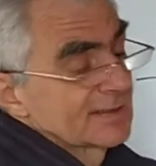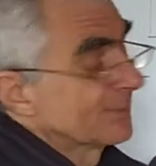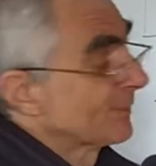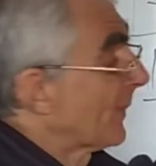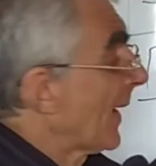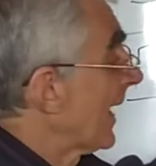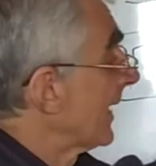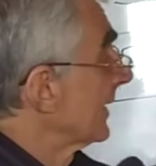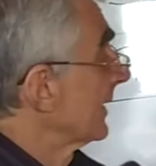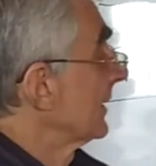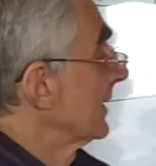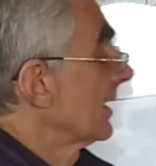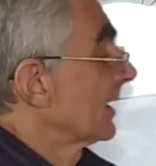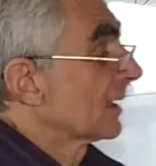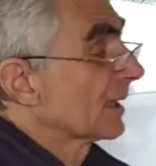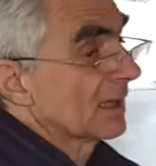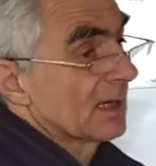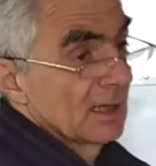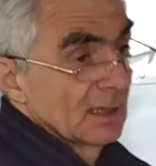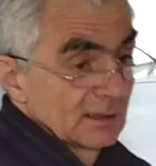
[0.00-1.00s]

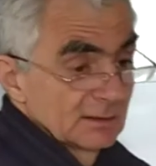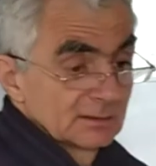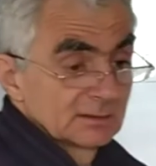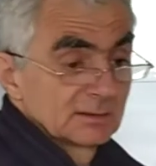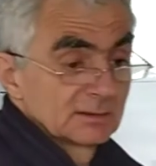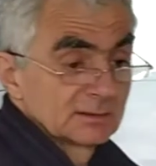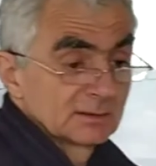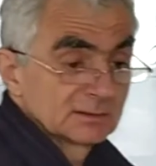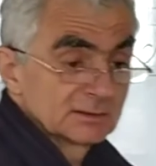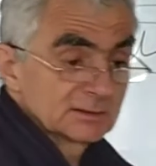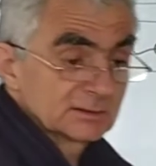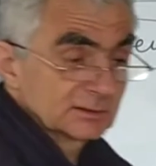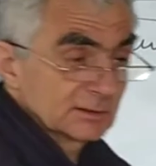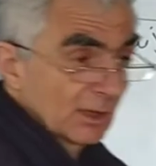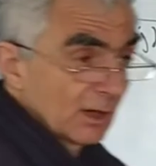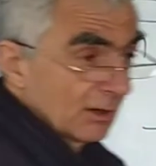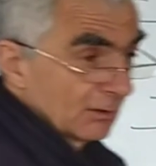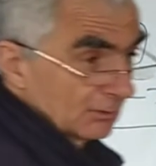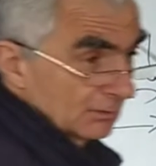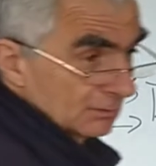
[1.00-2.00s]
spending
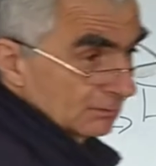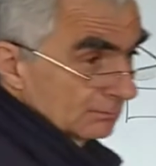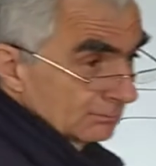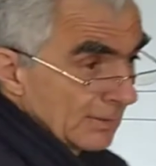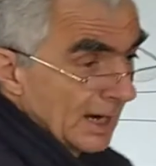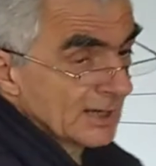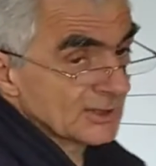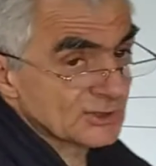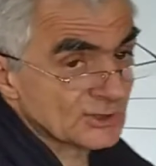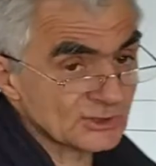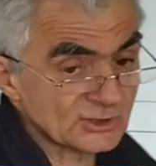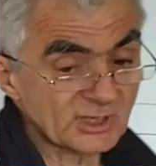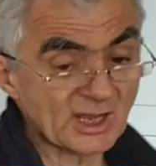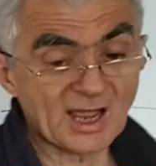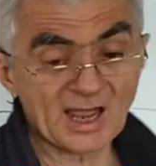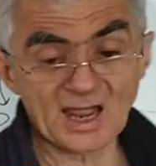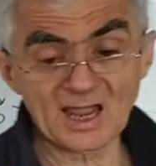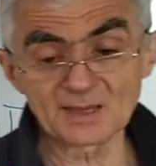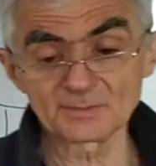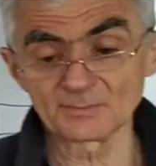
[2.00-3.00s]
so much
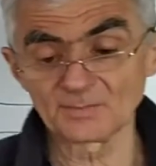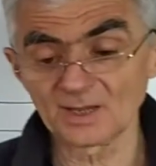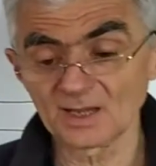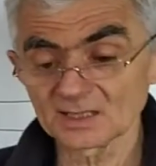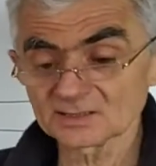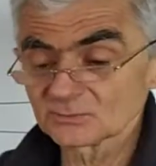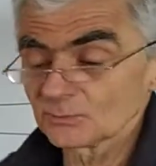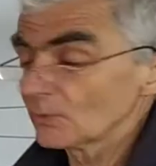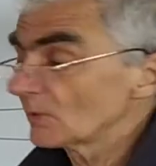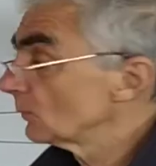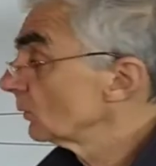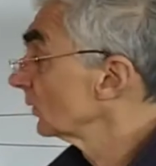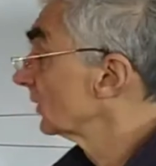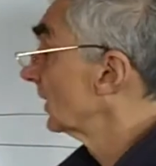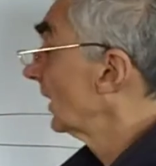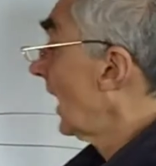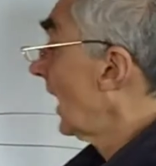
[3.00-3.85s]
time as we would